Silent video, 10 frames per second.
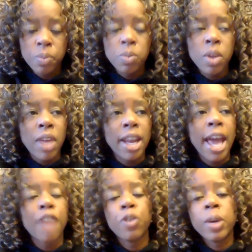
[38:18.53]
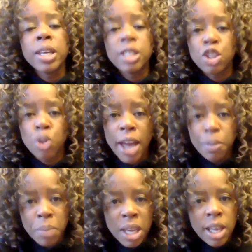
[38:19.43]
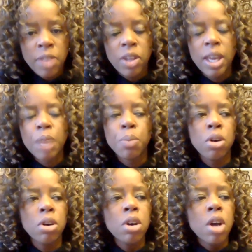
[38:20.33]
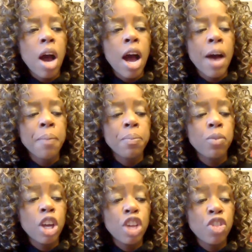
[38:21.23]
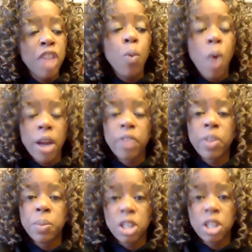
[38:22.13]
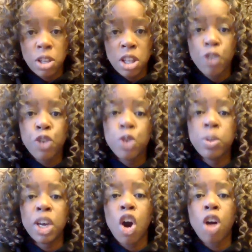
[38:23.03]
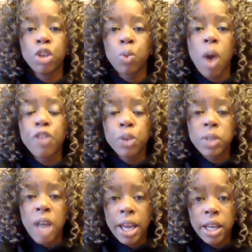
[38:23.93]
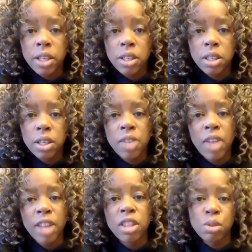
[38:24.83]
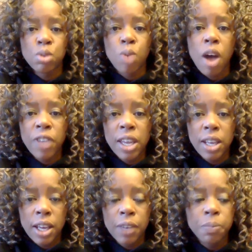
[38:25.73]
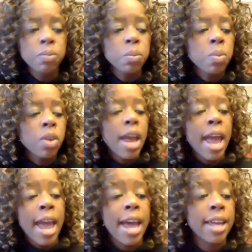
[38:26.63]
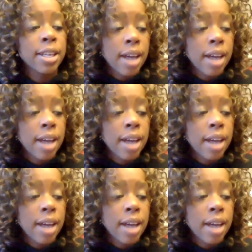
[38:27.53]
that had freeze dried meat in the kibble, they wanted their food to be called a raw food diet, and that this was raw feeding. And